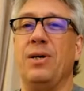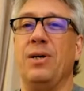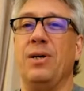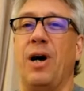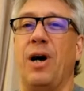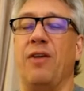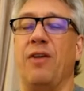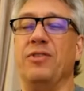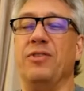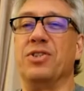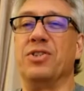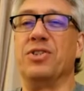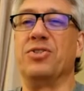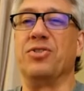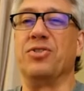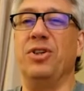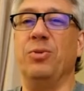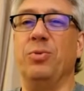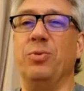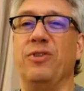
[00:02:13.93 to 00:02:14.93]

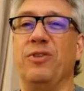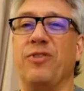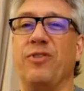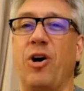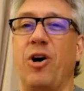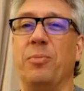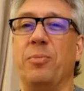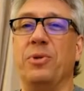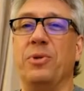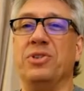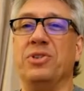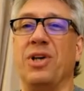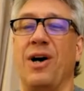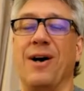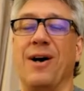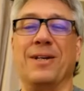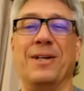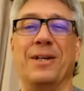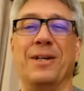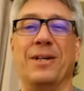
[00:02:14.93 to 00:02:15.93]
obviously, we've all been
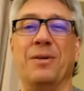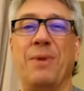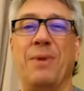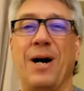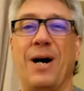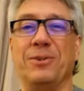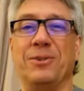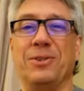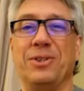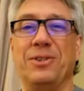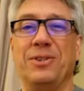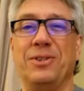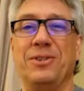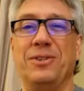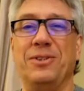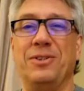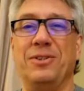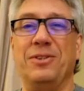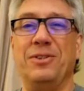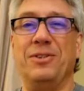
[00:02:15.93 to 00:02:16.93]
talking about
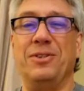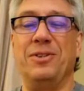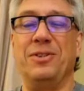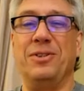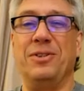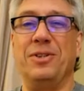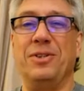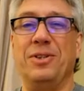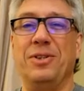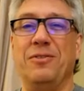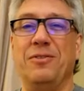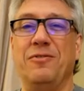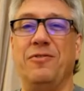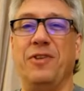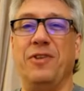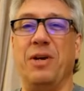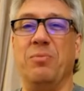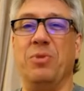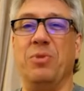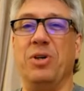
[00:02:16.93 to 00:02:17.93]

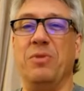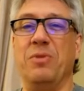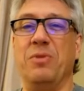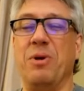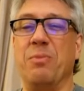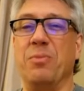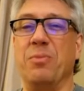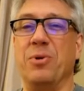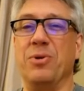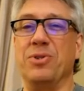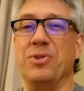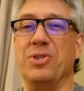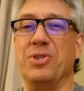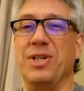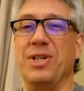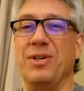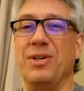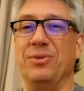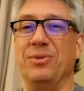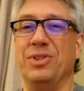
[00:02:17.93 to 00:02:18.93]
family members
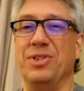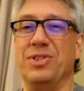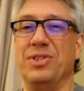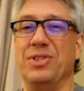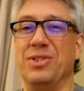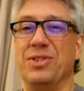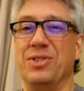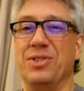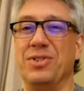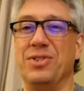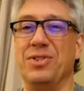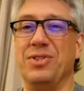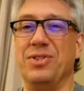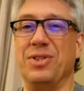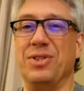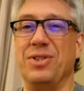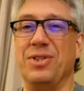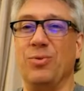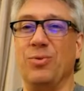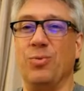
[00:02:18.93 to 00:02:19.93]
and illnesses
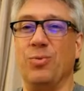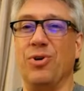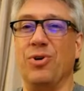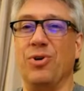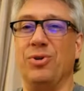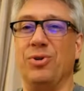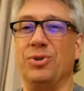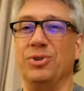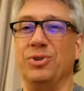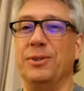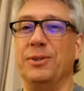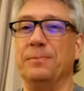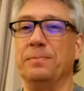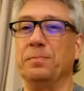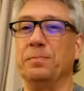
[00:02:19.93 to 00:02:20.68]
and the world.